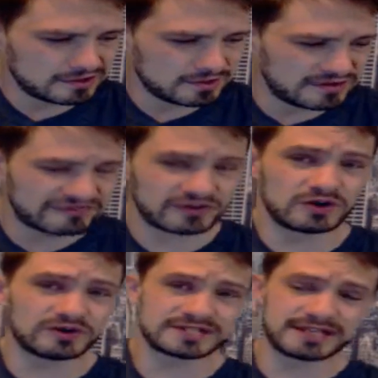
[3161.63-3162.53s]
But for
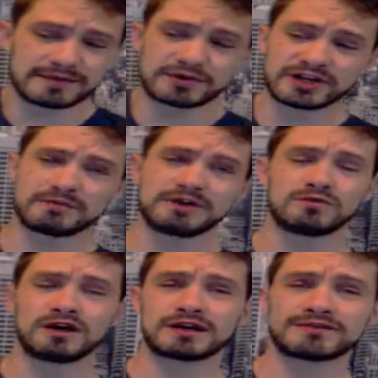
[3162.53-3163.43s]
those in that predicament,
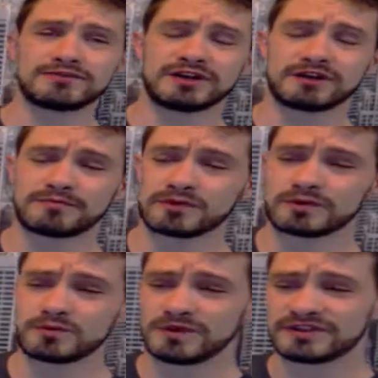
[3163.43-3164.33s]
walking through the
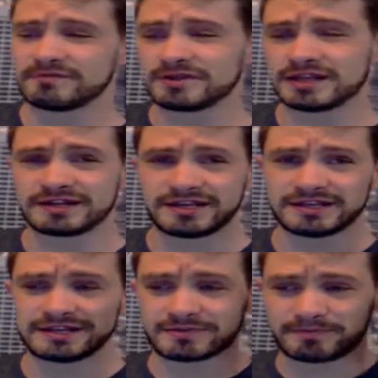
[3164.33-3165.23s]
airport with a blunt
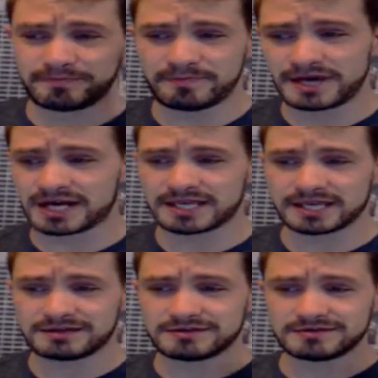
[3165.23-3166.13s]
in their
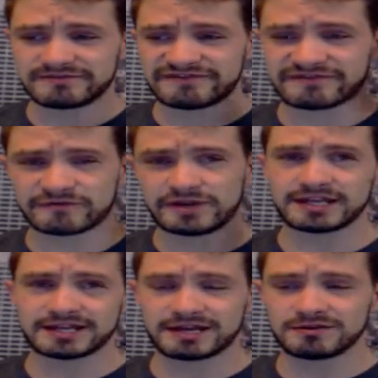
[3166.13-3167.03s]
pocket,
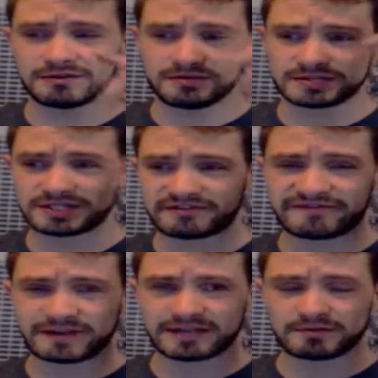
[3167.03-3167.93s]
freaking out, losing their
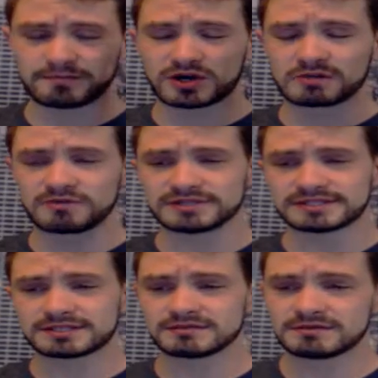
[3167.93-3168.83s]
fucking
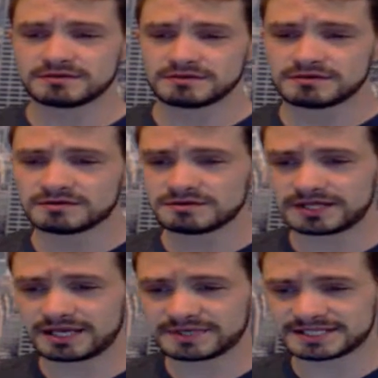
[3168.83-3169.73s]
marbles, an
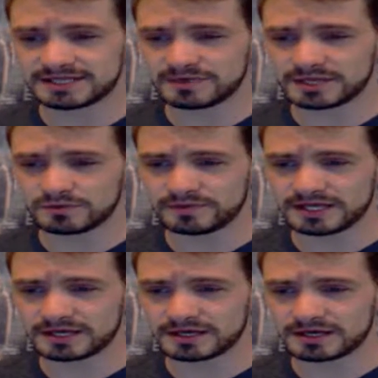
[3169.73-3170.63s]
amnesty bin would be
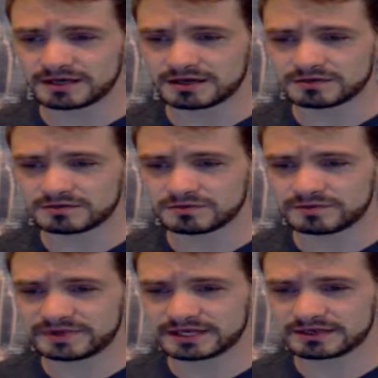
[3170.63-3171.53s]
a
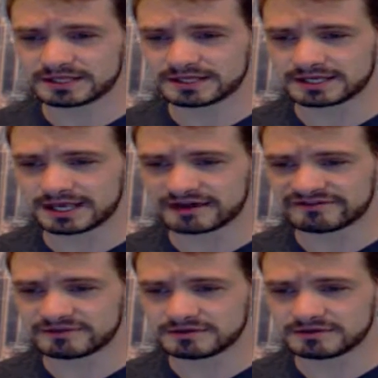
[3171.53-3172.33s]
good thing to have.